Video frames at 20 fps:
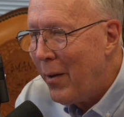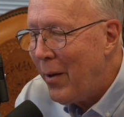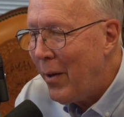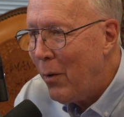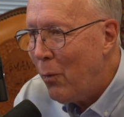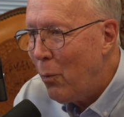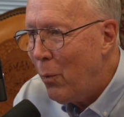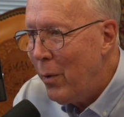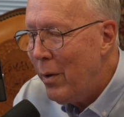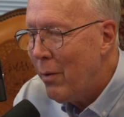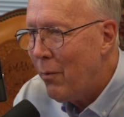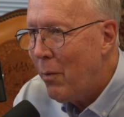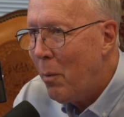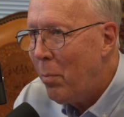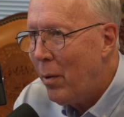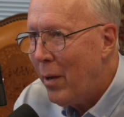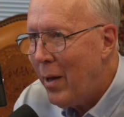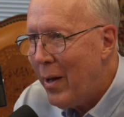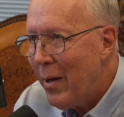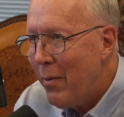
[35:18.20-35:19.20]
And we have
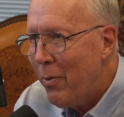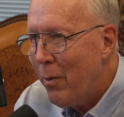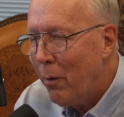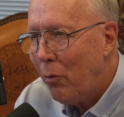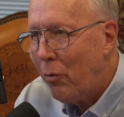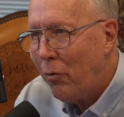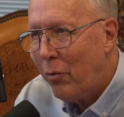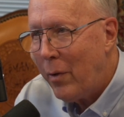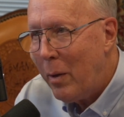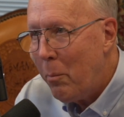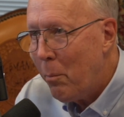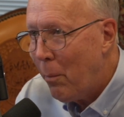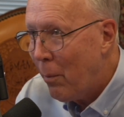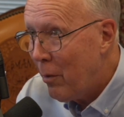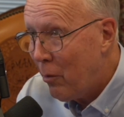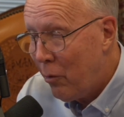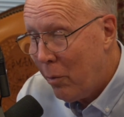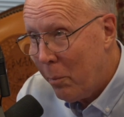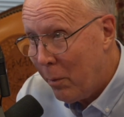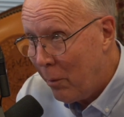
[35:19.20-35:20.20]
applied those same
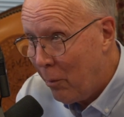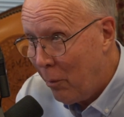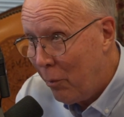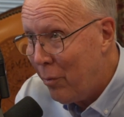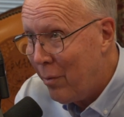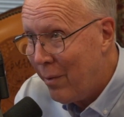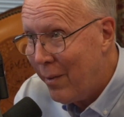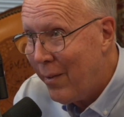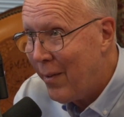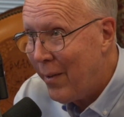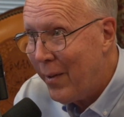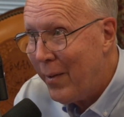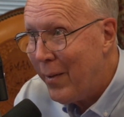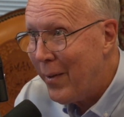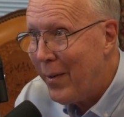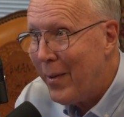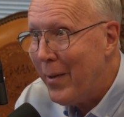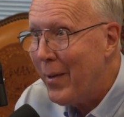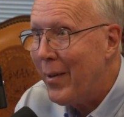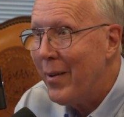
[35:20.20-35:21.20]
principles
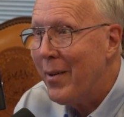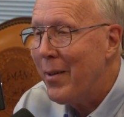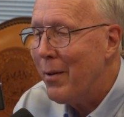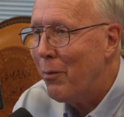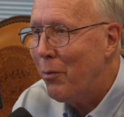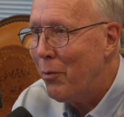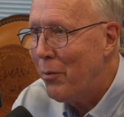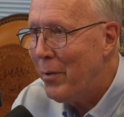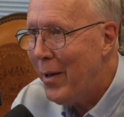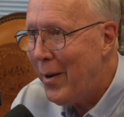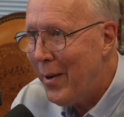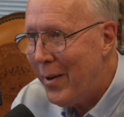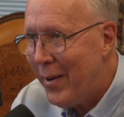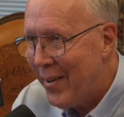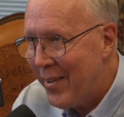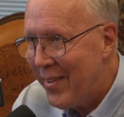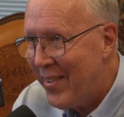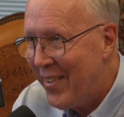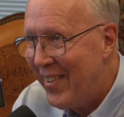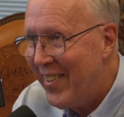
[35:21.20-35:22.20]
and have studied
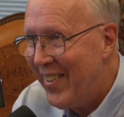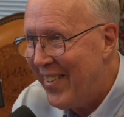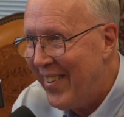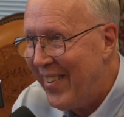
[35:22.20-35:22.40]
it.